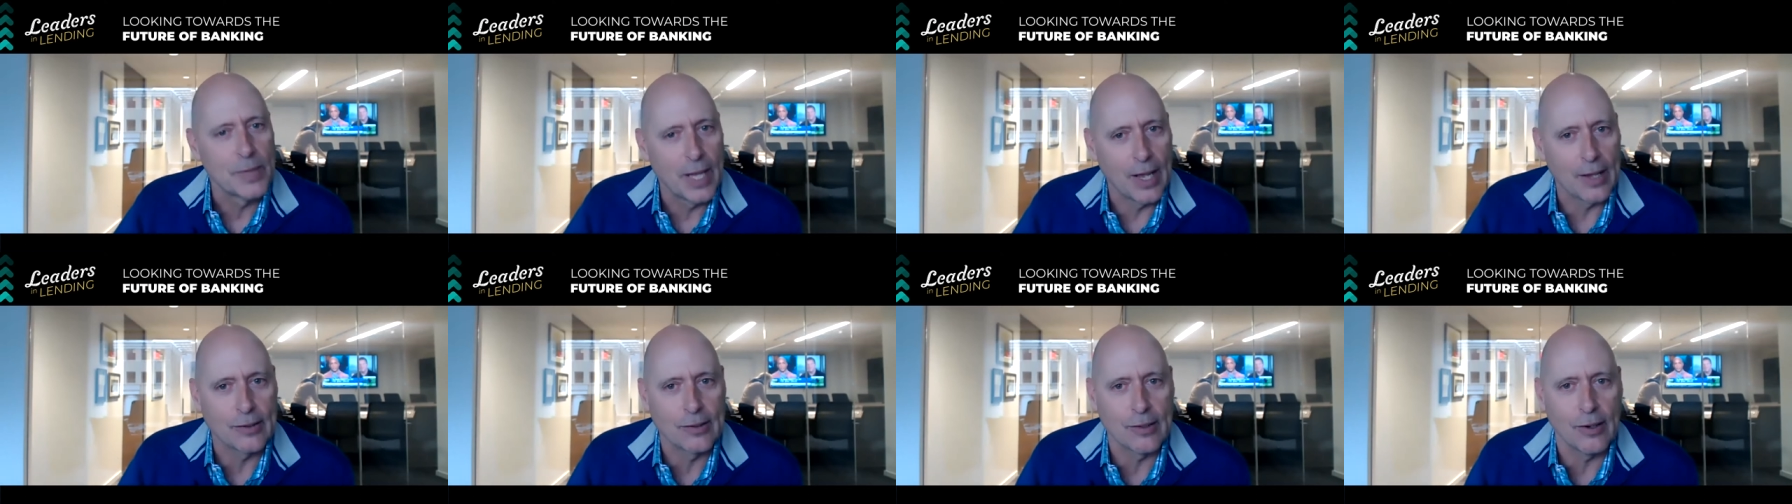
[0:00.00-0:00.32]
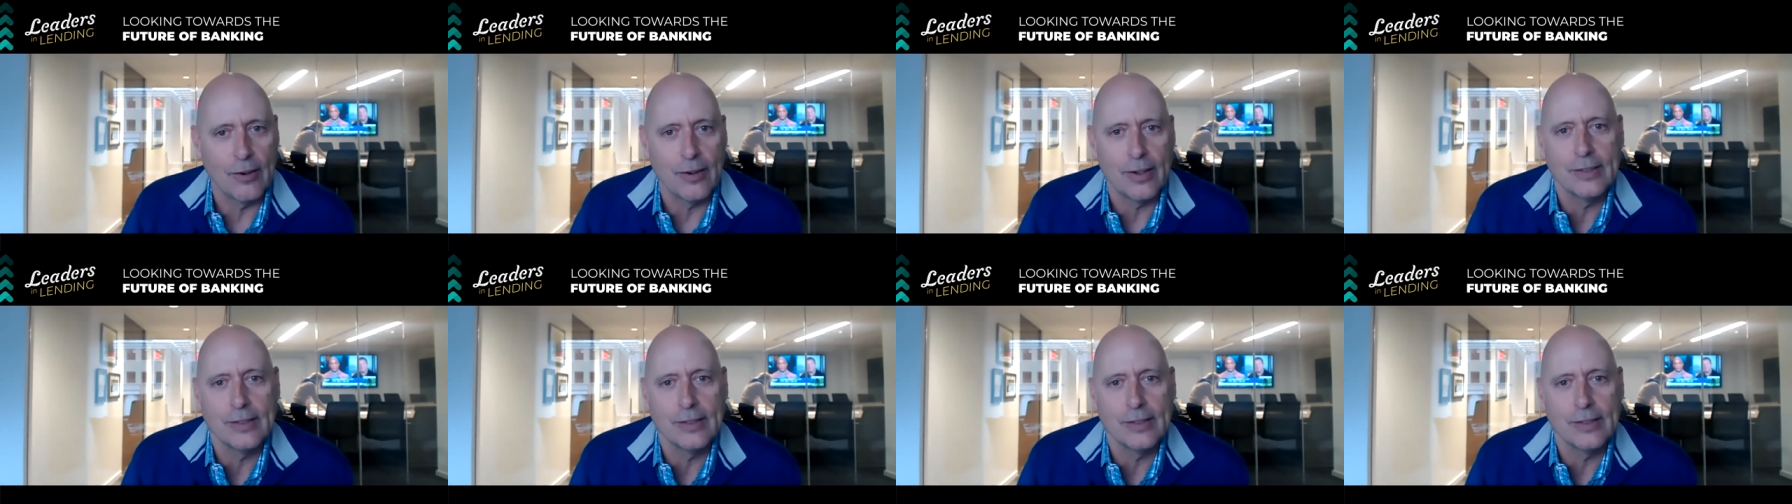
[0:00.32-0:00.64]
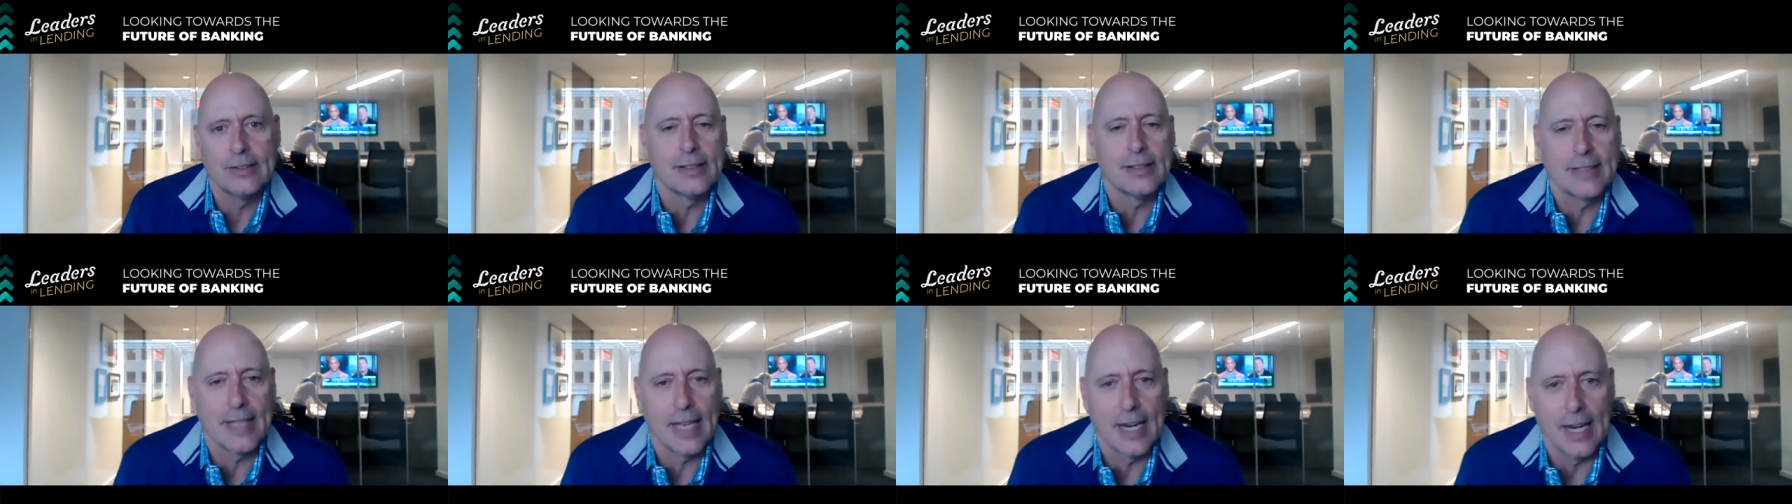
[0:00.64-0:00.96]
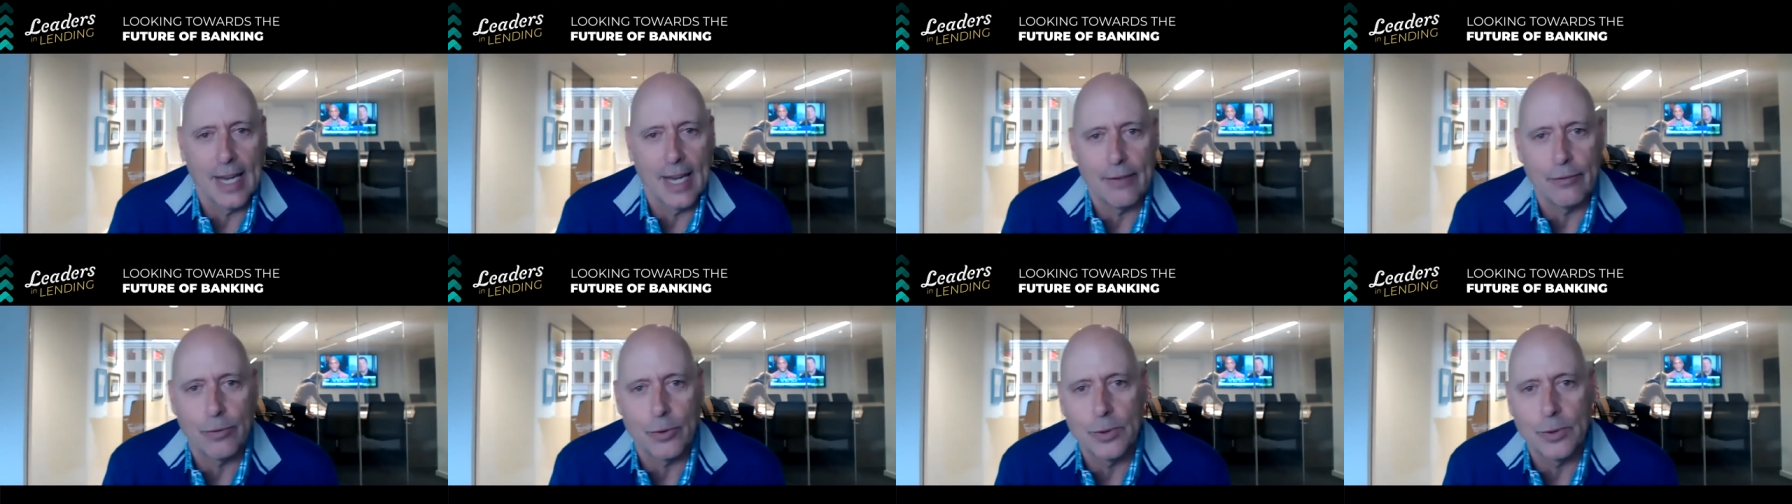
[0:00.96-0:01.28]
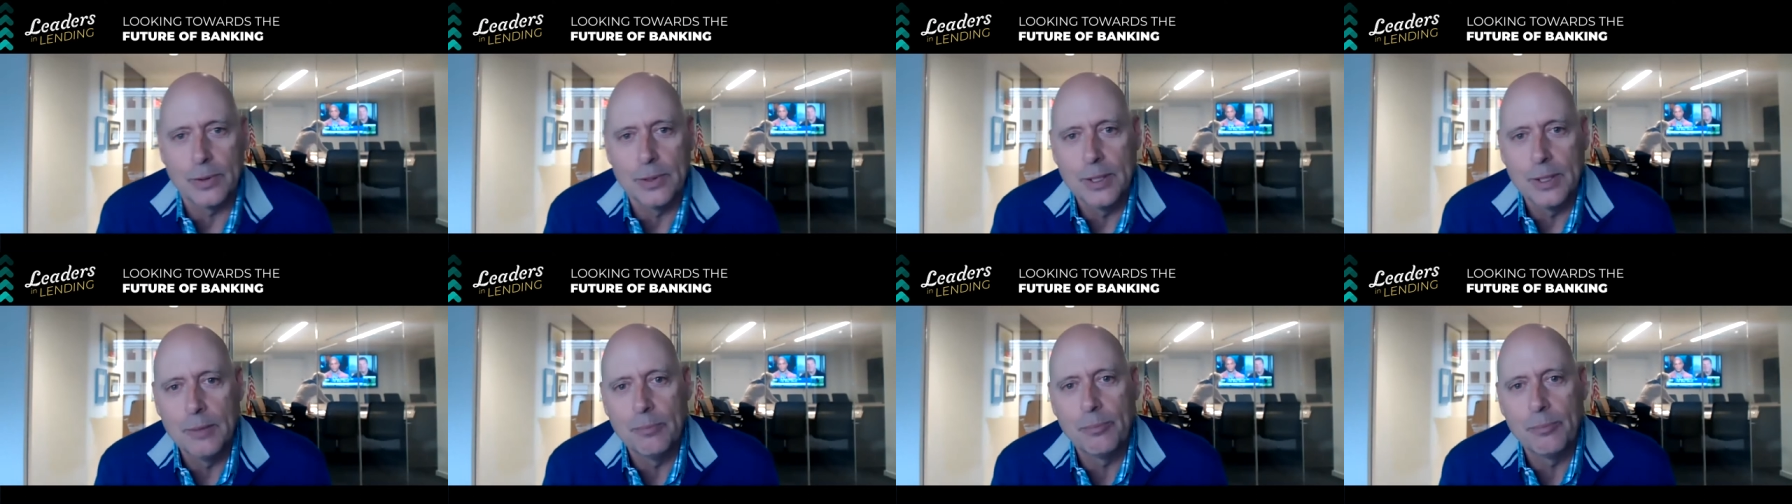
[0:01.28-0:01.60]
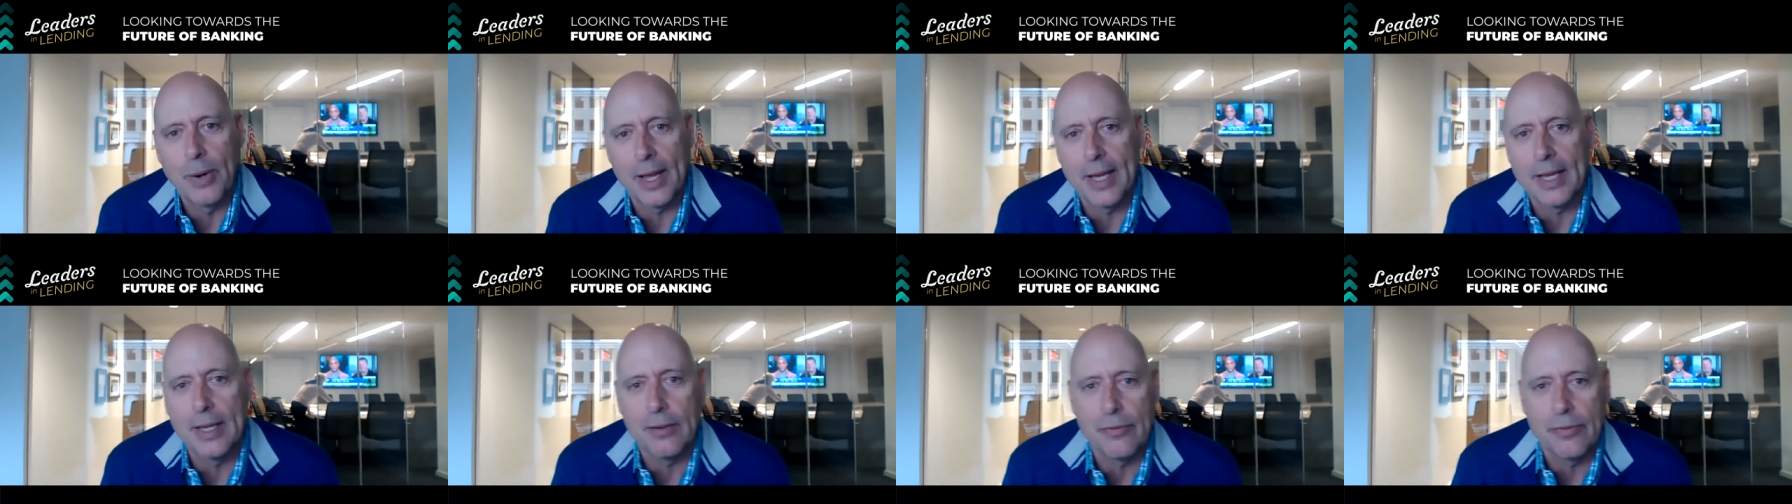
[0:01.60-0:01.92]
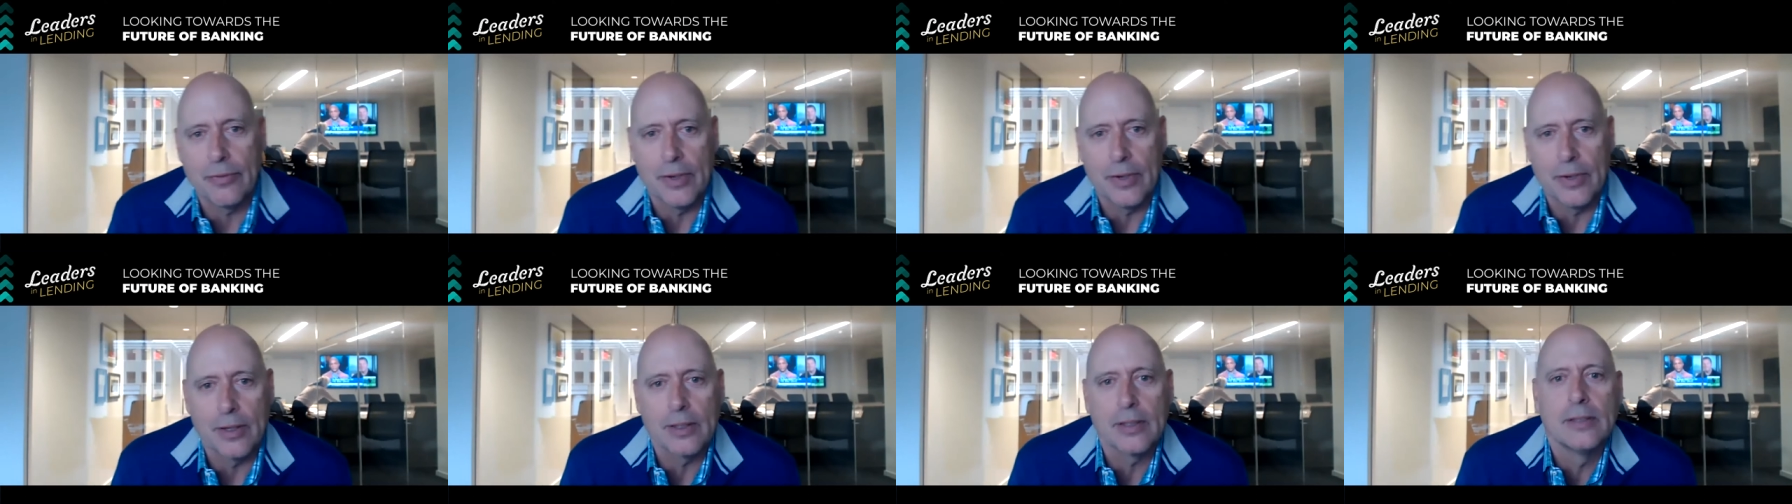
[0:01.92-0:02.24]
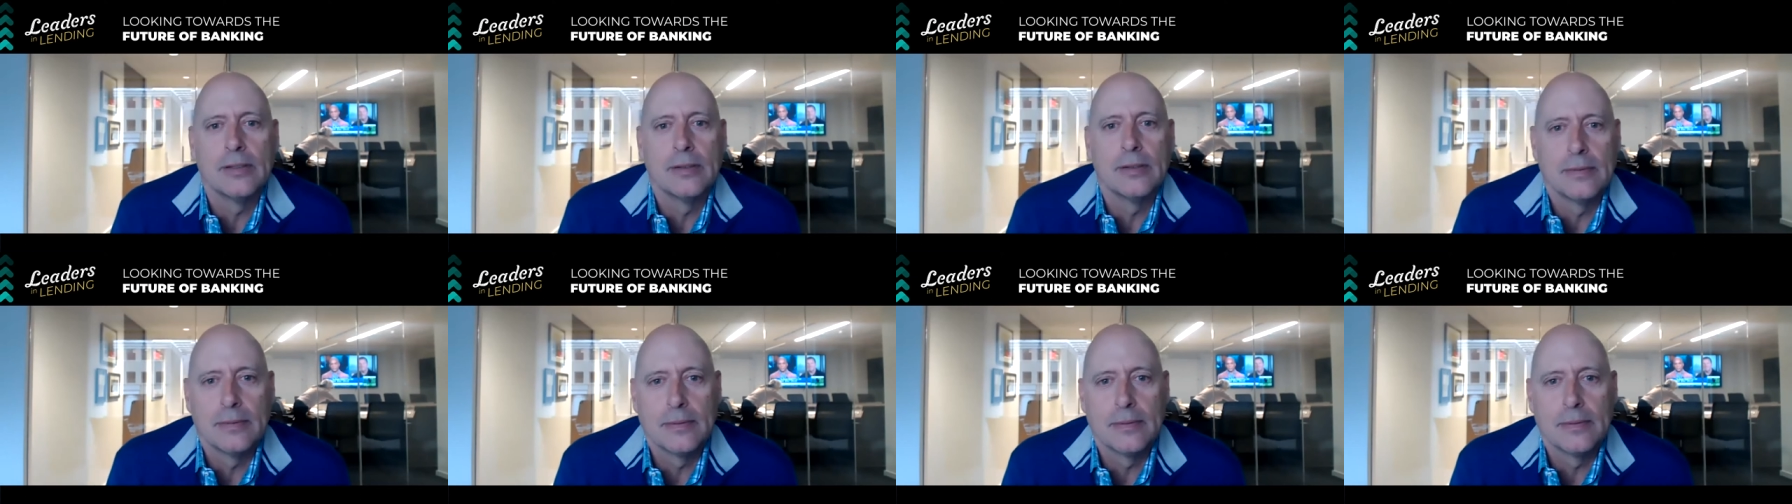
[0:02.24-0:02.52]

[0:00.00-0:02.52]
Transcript: as long as it is a level playing field.